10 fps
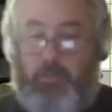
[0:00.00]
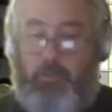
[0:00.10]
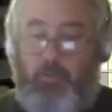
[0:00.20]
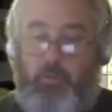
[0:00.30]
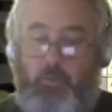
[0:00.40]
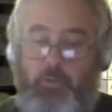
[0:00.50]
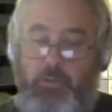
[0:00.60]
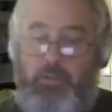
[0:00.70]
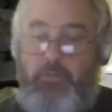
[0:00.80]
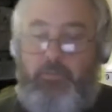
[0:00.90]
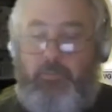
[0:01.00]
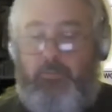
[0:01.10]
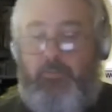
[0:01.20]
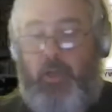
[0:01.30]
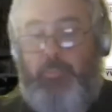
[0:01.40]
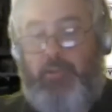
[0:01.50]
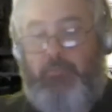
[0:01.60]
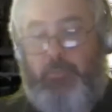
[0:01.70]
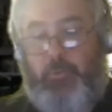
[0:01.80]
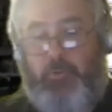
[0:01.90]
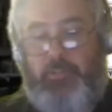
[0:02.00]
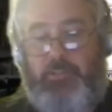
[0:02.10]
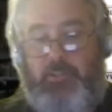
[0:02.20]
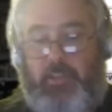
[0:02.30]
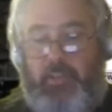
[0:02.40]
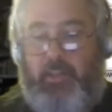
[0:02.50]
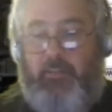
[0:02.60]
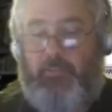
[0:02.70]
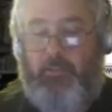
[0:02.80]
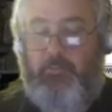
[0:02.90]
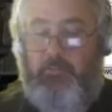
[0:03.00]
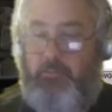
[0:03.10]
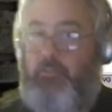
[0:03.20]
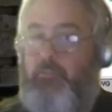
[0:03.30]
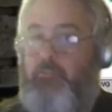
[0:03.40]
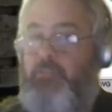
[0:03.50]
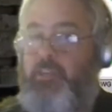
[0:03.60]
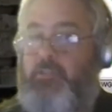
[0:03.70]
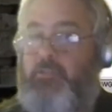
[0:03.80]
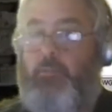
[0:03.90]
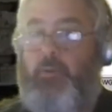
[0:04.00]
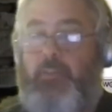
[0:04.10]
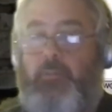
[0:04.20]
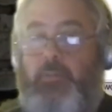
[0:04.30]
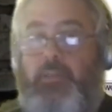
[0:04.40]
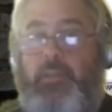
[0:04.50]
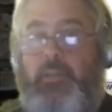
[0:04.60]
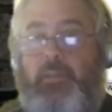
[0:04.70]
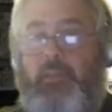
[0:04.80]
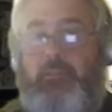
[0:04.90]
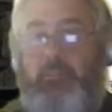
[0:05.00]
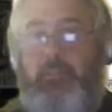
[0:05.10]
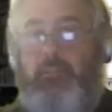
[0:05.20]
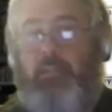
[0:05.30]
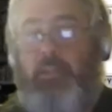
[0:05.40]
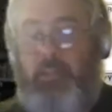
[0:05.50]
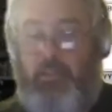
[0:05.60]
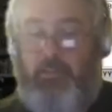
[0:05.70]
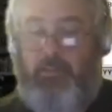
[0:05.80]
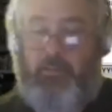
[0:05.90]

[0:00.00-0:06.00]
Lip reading: all the flight plan reports. So you can have the traditional one that we did, as you can see here,